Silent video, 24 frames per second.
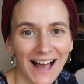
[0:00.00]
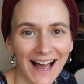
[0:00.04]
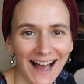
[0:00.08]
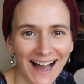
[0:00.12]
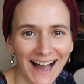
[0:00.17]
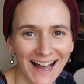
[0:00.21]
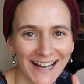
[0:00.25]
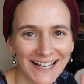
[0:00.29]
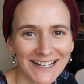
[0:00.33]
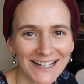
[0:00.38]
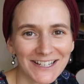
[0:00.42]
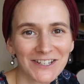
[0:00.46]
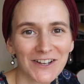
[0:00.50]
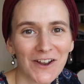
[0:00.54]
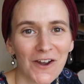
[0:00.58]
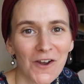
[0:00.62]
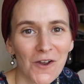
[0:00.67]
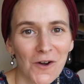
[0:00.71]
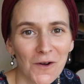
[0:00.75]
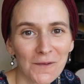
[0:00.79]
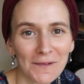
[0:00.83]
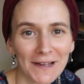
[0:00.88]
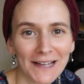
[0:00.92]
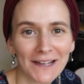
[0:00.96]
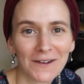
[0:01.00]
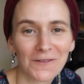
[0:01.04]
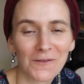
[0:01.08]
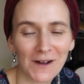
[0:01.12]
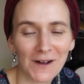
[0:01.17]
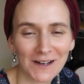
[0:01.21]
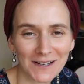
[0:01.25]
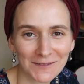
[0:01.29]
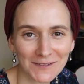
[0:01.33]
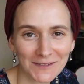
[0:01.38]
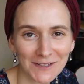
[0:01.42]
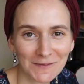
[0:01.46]
Hi, Shalom, and
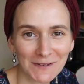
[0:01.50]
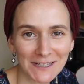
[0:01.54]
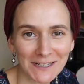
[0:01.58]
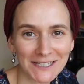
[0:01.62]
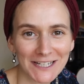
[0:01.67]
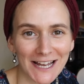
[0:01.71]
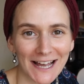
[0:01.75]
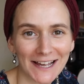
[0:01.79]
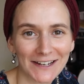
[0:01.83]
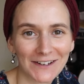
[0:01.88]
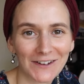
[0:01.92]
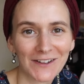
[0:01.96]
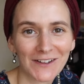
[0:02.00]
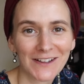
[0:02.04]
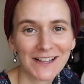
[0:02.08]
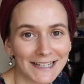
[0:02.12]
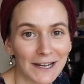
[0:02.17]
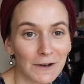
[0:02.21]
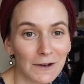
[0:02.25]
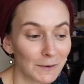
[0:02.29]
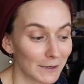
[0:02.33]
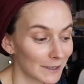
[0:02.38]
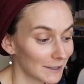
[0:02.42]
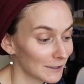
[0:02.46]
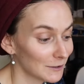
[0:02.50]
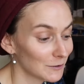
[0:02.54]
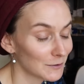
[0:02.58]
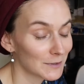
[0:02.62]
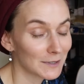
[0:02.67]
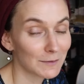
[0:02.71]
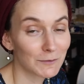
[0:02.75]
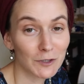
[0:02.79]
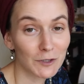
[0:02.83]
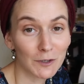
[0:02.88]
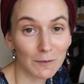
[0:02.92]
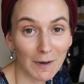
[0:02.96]
welcome to my channel. Today we're going to do
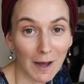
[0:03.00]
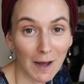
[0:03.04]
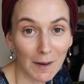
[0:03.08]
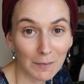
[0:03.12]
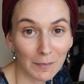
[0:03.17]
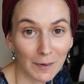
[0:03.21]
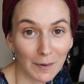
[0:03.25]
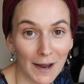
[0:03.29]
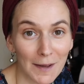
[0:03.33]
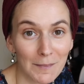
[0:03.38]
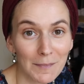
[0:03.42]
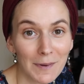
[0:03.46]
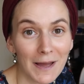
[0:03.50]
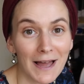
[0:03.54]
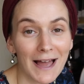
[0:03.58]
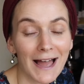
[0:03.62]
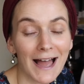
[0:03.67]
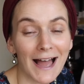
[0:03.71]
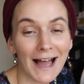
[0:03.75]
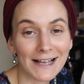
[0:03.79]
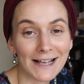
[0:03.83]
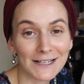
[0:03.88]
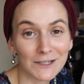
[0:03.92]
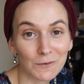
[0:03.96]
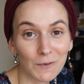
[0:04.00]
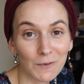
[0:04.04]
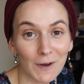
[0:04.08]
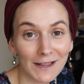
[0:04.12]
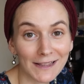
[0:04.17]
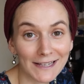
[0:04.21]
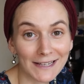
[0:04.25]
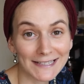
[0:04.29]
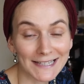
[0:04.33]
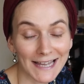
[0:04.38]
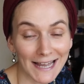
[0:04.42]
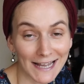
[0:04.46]
some Shabbat prep as
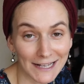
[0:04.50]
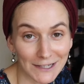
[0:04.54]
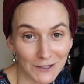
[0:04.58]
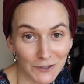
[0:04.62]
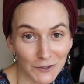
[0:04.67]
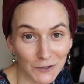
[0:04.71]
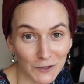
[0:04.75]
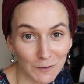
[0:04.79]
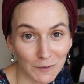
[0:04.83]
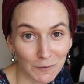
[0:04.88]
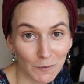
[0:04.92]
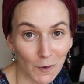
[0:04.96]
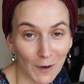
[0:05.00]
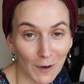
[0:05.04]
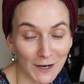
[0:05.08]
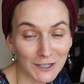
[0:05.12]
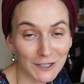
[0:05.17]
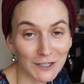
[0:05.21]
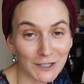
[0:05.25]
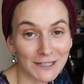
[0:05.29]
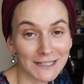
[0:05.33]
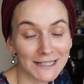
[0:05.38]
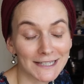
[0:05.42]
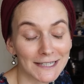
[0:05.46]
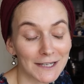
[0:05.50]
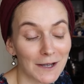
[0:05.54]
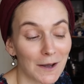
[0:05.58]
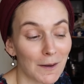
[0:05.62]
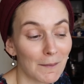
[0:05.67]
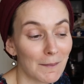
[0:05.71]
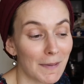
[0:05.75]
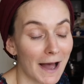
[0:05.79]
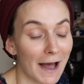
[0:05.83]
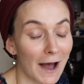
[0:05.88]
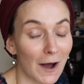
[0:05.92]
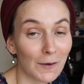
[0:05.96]
well as answer some questions
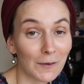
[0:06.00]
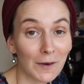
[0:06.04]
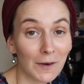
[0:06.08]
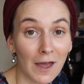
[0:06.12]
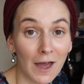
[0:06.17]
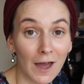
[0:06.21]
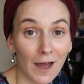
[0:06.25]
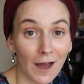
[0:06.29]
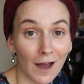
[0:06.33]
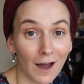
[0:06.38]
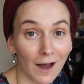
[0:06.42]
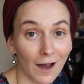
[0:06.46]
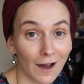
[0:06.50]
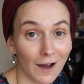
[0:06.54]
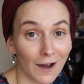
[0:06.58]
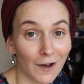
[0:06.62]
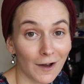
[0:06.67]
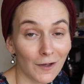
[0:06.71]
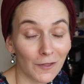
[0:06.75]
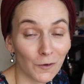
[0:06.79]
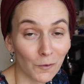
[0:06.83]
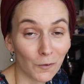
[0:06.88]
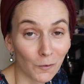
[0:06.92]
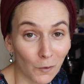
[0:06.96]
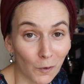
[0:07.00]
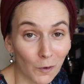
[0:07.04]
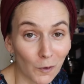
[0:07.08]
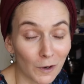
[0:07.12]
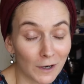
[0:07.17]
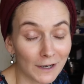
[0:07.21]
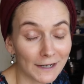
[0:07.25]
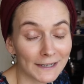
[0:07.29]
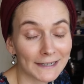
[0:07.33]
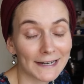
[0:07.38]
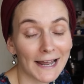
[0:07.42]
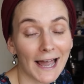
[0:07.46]
about the
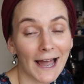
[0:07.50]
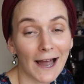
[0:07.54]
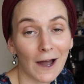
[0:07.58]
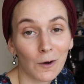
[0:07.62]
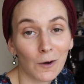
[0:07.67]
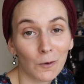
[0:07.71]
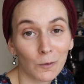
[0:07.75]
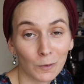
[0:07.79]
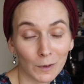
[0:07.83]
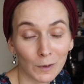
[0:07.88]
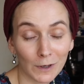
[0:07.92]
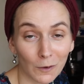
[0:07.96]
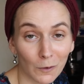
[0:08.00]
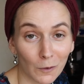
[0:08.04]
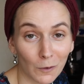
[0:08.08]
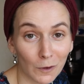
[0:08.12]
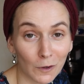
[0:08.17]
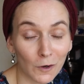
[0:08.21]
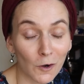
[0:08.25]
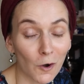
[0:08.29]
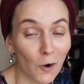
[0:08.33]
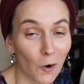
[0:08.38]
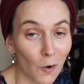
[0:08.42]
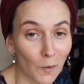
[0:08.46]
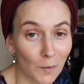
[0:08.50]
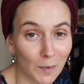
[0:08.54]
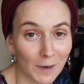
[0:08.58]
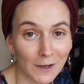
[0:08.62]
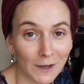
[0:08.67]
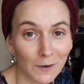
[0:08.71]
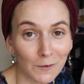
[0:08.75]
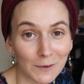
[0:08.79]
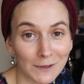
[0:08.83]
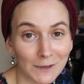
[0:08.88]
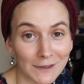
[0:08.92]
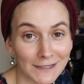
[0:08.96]
war and how we're all
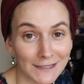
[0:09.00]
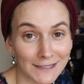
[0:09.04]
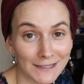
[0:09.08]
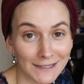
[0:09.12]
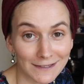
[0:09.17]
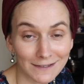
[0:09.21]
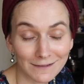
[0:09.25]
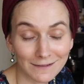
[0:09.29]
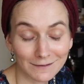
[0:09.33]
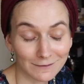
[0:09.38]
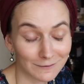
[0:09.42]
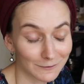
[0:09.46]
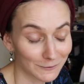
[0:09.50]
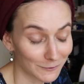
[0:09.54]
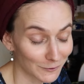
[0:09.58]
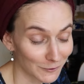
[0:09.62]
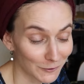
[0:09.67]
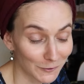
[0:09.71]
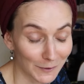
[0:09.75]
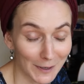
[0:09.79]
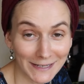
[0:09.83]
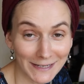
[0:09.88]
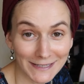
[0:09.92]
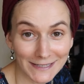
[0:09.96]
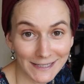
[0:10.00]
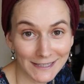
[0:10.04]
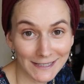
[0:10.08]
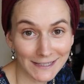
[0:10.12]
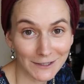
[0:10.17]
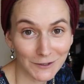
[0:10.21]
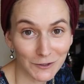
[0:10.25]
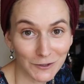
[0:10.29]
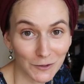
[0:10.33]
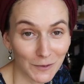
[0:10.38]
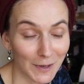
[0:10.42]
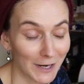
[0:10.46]
coping with this crazy
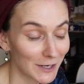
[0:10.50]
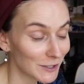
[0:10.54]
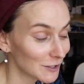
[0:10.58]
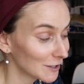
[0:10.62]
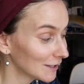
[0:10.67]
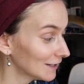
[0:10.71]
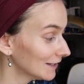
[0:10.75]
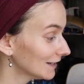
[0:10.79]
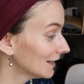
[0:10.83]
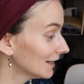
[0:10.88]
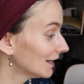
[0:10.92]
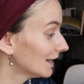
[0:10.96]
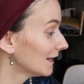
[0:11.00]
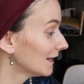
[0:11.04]
situation.